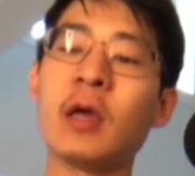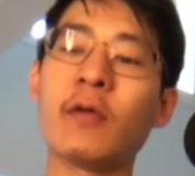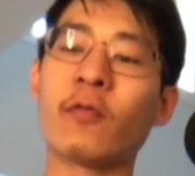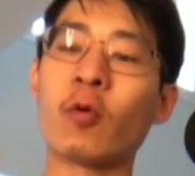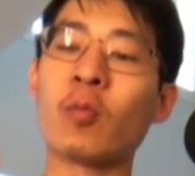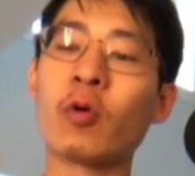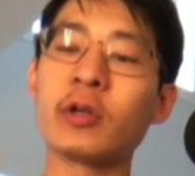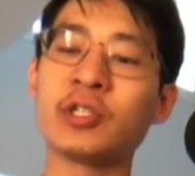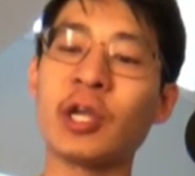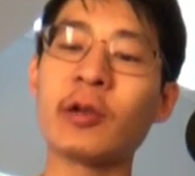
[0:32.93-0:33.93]
for a more
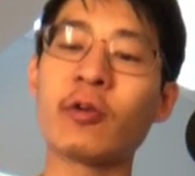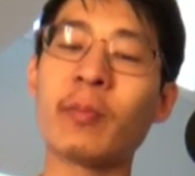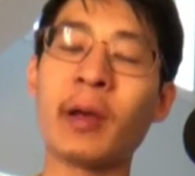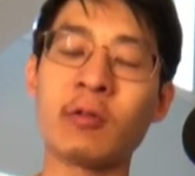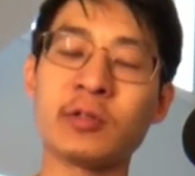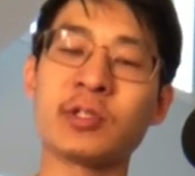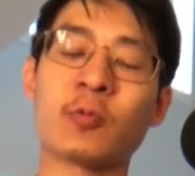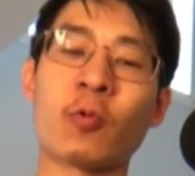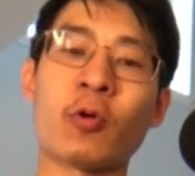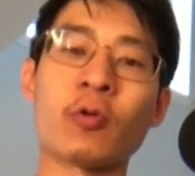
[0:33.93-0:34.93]
gender-balanced
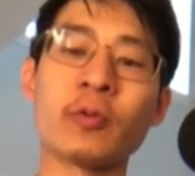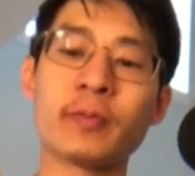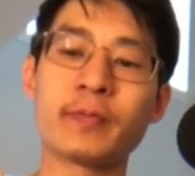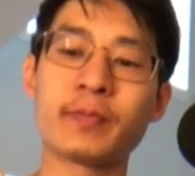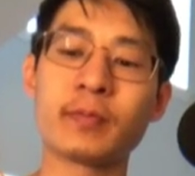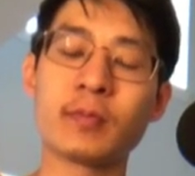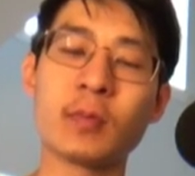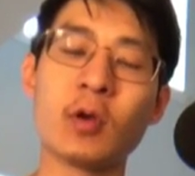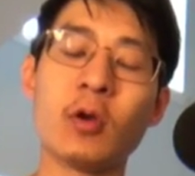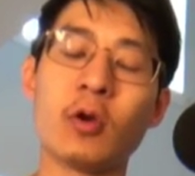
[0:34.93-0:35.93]
world.
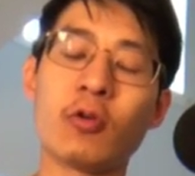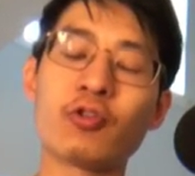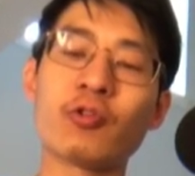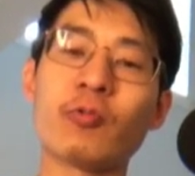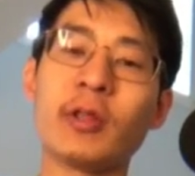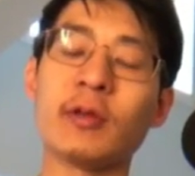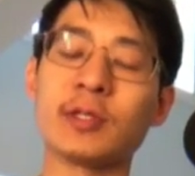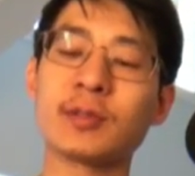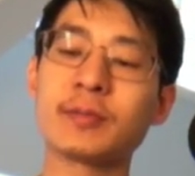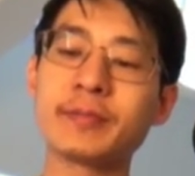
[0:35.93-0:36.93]
Who should read this?